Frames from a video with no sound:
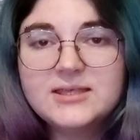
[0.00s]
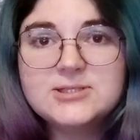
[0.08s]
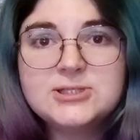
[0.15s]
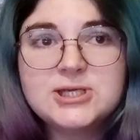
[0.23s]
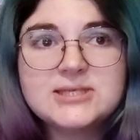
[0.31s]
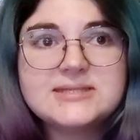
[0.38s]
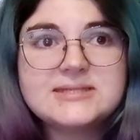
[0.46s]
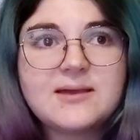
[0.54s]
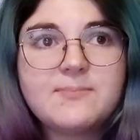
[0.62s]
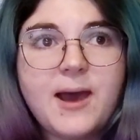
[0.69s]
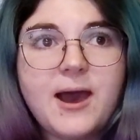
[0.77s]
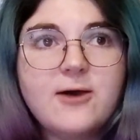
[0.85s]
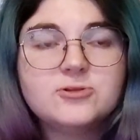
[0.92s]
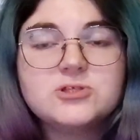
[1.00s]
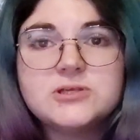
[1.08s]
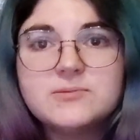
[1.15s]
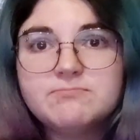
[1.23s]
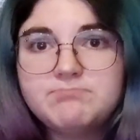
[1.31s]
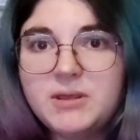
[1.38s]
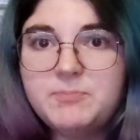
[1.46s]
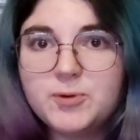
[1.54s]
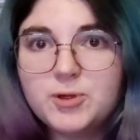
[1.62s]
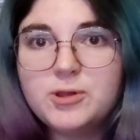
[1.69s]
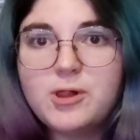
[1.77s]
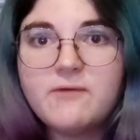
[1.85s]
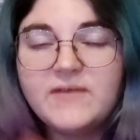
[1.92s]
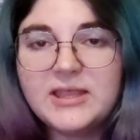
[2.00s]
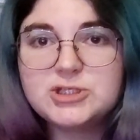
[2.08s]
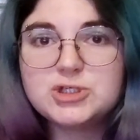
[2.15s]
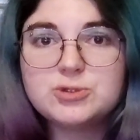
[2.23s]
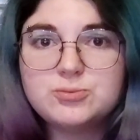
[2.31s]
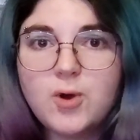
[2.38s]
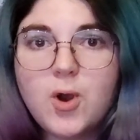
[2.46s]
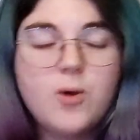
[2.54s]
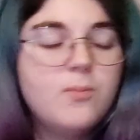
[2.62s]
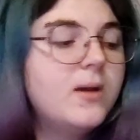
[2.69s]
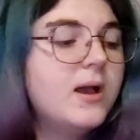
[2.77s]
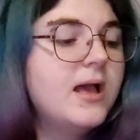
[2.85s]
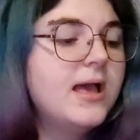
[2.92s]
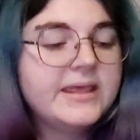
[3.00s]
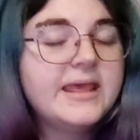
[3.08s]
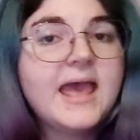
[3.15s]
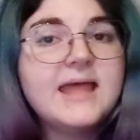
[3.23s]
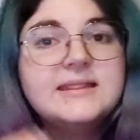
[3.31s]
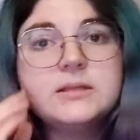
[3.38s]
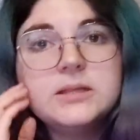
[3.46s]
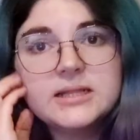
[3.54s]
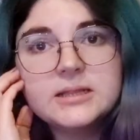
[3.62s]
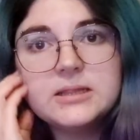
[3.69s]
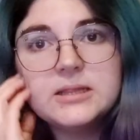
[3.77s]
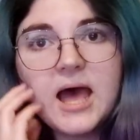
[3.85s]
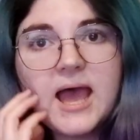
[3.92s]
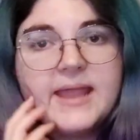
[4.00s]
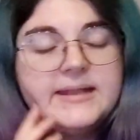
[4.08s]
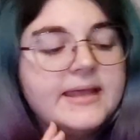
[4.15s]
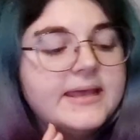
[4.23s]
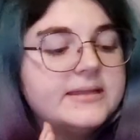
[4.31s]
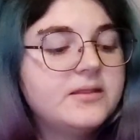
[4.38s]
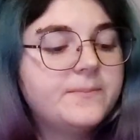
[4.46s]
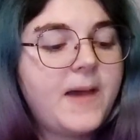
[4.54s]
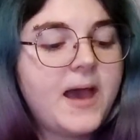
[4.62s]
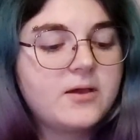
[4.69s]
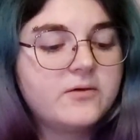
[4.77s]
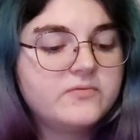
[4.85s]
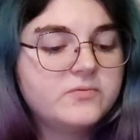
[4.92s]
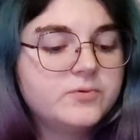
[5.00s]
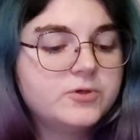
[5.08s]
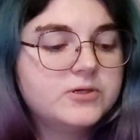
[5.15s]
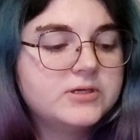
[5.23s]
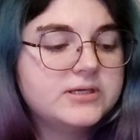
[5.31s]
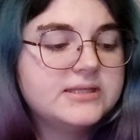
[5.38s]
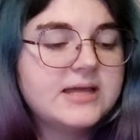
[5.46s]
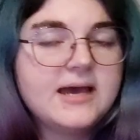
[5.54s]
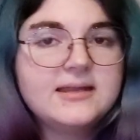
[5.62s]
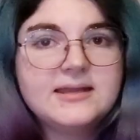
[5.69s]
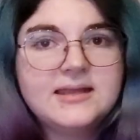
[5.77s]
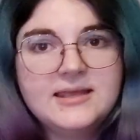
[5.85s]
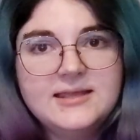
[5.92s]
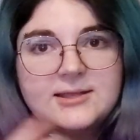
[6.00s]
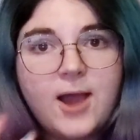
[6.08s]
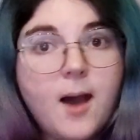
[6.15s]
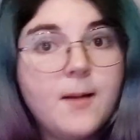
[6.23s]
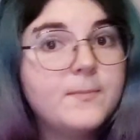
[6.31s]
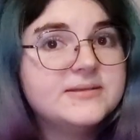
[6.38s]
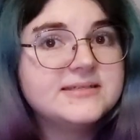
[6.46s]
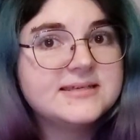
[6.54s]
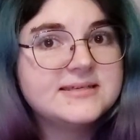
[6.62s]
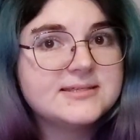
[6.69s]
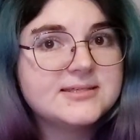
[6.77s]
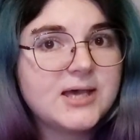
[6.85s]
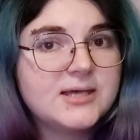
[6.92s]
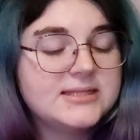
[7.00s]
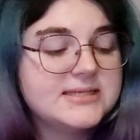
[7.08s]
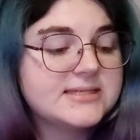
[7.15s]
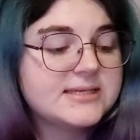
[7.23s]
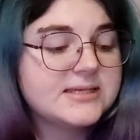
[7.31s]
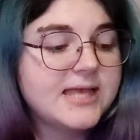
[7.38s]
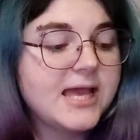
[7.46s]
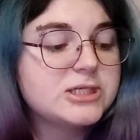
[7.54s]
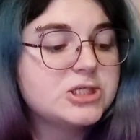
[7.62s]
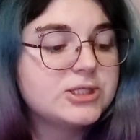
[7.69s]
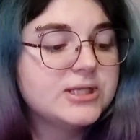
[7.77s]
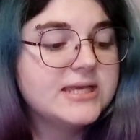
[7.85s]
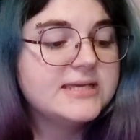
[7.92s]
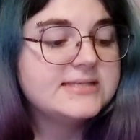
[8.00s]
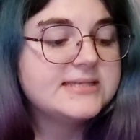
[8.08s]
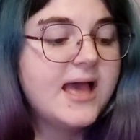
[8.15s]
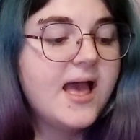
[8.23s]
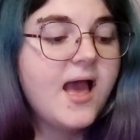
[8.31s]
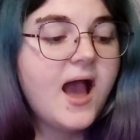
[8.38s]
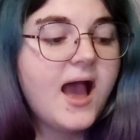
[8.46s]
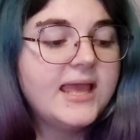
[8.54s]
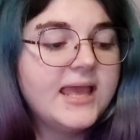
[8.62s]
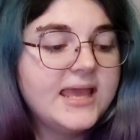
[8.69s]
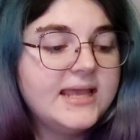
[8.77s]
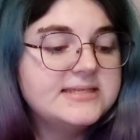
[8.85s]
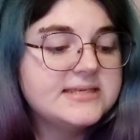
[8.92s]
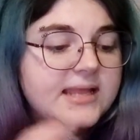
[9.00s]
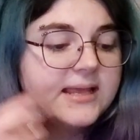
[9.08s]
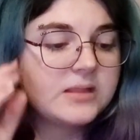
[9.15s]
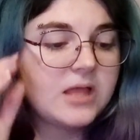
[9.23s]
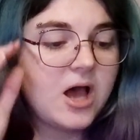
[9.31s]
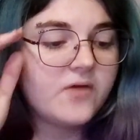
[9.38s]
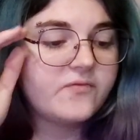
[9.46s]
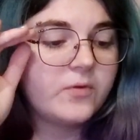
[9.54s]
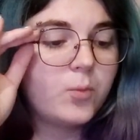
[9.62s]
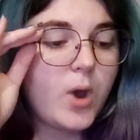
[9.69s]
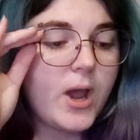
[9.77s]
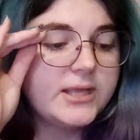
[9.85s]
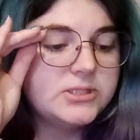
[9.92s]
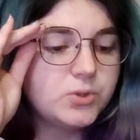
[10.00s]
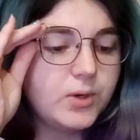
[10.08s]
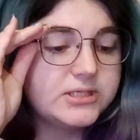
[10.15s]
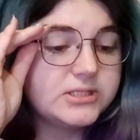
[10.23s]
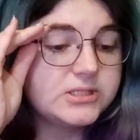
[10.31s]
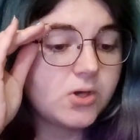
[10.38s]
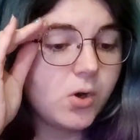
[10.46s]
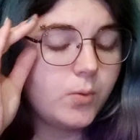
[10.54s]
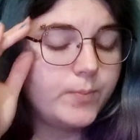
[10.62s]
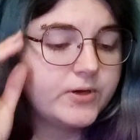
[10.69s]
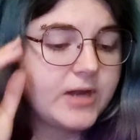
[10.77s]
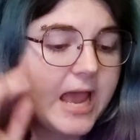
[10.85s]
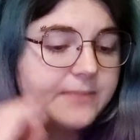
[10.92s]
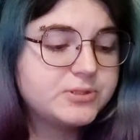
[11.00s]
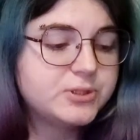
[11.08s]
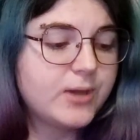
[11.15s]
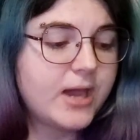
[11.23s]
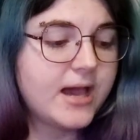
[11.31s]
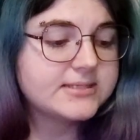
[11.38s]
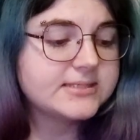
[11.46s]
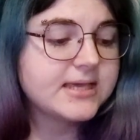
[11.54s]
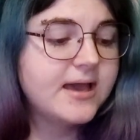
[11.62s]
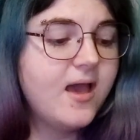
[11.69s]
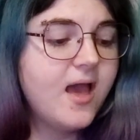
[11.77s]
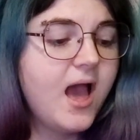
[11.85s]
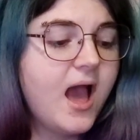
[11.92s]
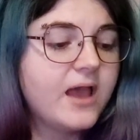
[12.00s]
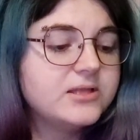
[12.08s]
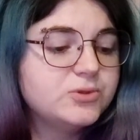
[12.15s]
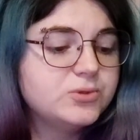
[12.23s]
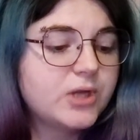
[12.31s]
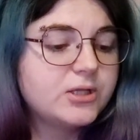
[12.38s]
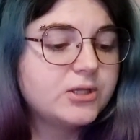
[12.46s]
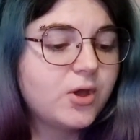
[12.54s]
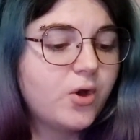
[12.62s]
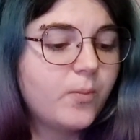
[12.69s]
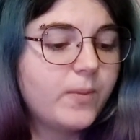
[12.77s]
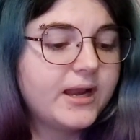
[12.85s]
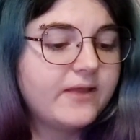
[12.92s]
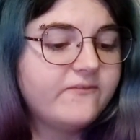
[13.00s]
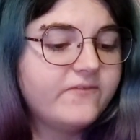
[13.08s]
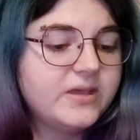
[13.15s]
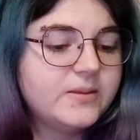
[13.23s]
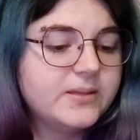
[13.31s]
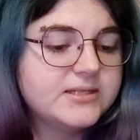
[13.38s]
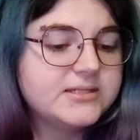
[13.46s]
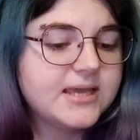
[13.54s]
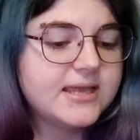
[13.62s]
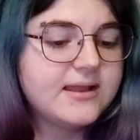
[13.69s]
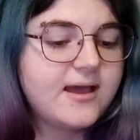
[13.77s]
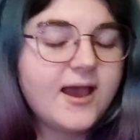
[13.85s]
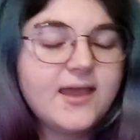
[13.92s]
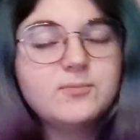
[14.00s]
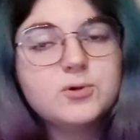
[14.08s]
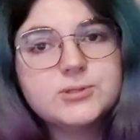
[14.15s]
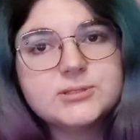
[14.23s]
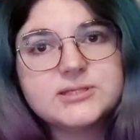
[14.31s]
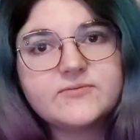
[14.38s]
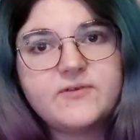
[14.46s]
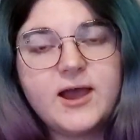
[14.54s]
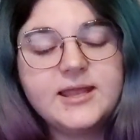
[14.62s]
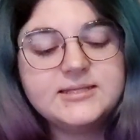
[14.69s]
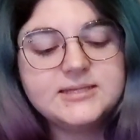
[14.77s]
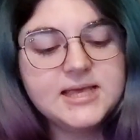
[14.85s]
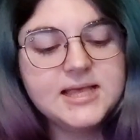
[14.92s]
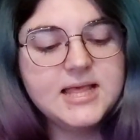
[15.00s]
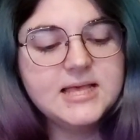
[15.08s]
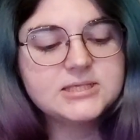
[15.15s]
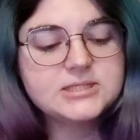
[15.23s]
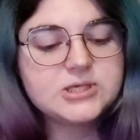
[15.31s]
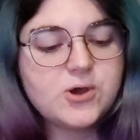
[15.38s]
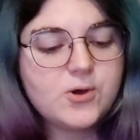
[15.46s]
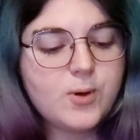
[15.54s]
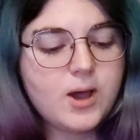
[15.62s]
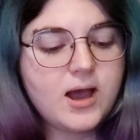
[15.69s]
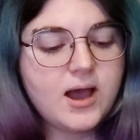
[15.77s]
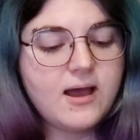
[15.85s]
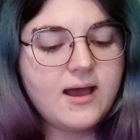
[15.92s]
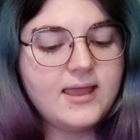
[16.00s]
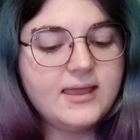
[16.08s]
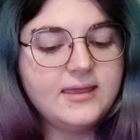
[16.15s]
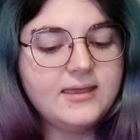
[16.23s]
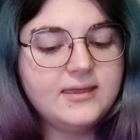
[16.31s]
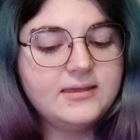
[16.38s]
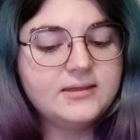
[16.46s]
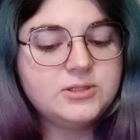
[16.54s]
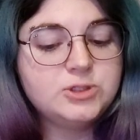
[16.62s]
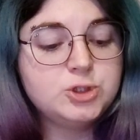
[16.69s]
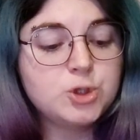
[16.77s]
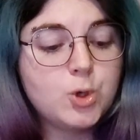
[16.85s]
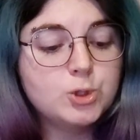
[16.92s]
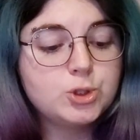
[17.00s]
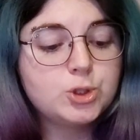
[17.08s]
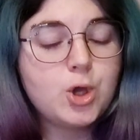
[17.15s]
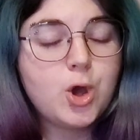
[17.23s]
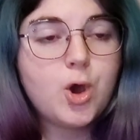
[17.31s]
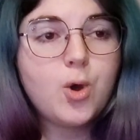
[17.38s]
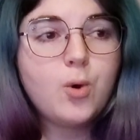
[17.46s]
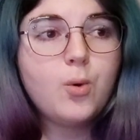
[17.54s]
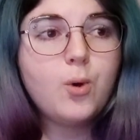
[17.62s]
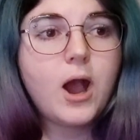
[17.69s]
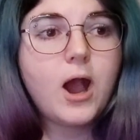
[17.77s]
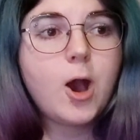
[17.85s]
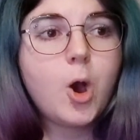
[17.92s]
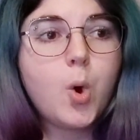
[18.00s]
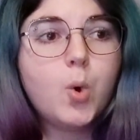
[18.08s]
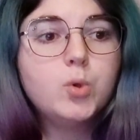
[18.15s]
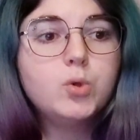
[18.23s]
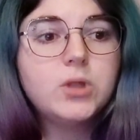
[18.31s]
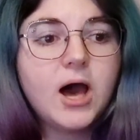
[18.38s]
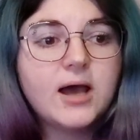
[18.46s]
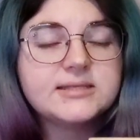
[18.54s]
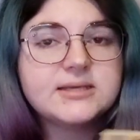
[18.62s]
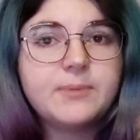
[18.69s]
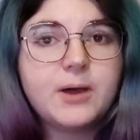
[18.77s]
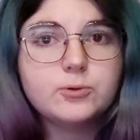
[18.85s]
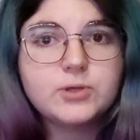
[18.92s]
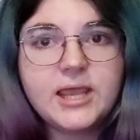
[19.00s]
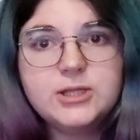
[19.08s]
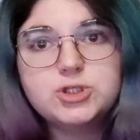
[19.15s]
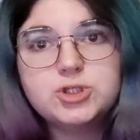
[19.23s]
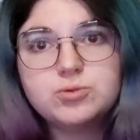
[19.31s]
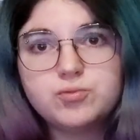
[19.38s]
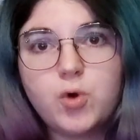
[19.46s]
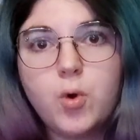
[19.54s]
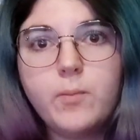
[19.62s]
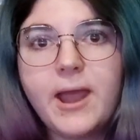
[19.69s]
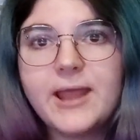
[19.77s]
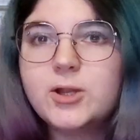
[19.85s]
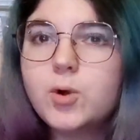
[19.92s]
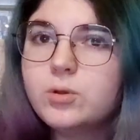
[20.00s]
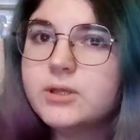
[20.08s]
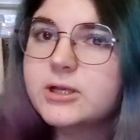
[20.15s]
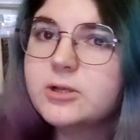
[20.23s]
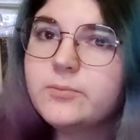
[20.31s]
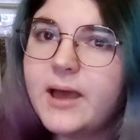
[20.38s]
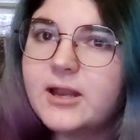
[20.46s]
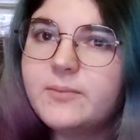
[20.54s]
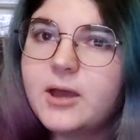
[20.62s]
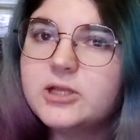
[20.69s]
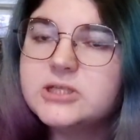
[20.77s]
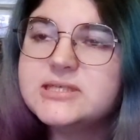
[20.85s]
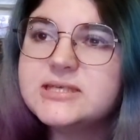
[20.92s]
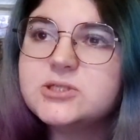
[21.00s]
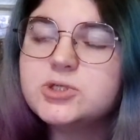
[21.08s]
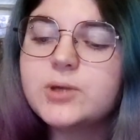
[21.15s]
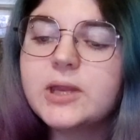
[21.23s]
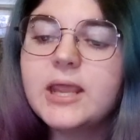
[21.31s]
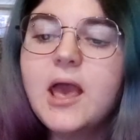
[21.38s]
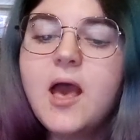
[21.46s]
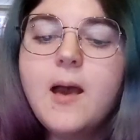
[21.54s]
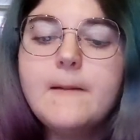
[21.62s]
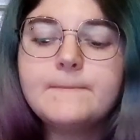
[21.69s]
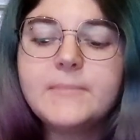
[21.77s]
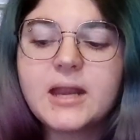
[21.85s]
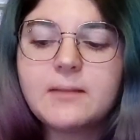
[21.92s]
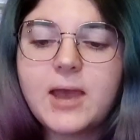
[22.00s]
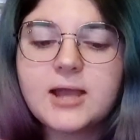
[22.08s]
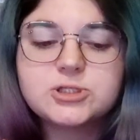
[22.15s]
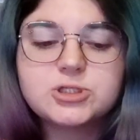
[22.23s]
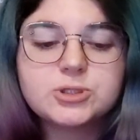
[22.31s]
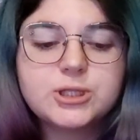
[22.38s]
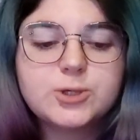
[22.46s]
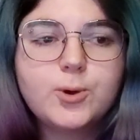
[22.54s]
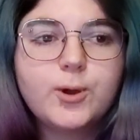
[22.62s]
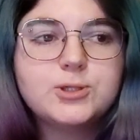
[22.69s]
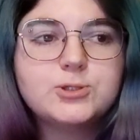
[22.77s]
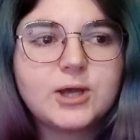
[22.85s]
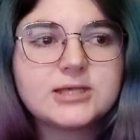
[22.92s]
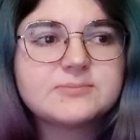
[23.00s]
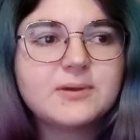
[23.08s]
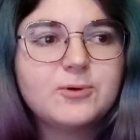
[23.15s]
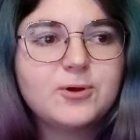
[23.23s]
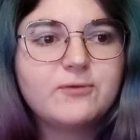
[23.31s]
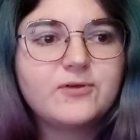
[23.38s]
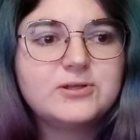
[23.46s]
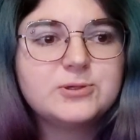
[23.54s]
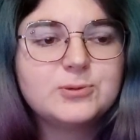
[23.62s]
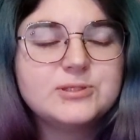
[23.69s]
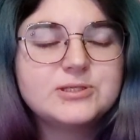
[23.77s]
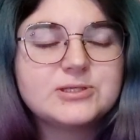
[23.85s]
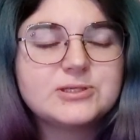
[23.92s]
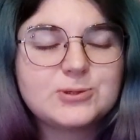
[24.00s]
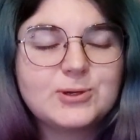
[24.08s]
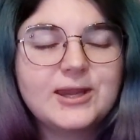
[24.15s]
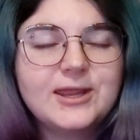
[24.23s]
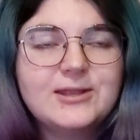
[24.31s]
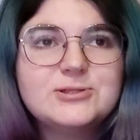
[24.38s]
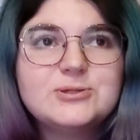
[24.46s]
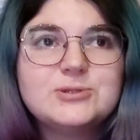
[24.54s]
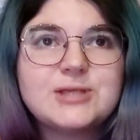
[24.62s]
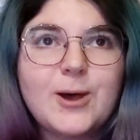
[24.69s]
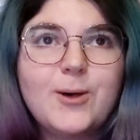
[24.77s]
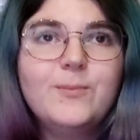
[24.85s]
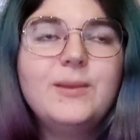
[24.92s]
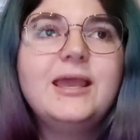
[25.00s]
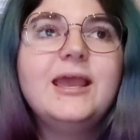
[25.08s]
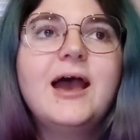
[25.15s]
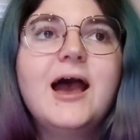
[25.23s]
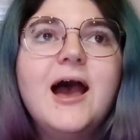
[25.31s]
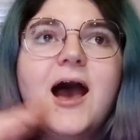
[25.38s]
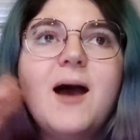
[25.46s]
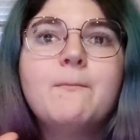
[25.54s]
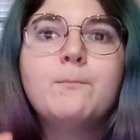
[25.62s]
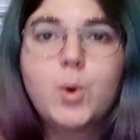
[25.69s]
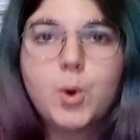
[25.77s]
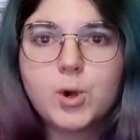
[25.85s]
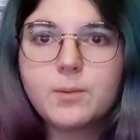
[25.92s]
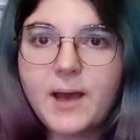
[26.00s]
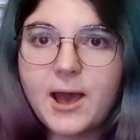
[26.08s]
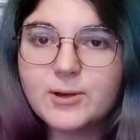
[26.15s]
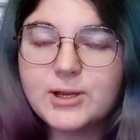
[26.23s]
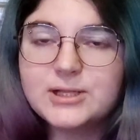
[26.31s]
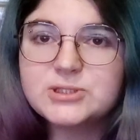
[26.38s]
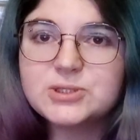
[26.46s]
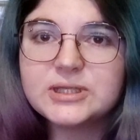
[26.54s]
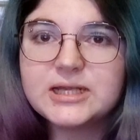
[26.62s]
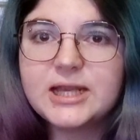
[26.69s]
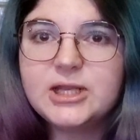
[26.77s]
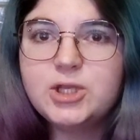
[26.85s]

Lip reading: Just about people of ancient Rome. And the little line at the back of the book that encompasses this collection is, I hate and I love, why do I so, perhaps you ask? I do not know, but I feel it, and I am crucified. So I don't know a whole lot about ancient Rome. I know a little bit about its history, but I'm actually going to ask my boyfriend, who is a historian, to tell me more about it so that I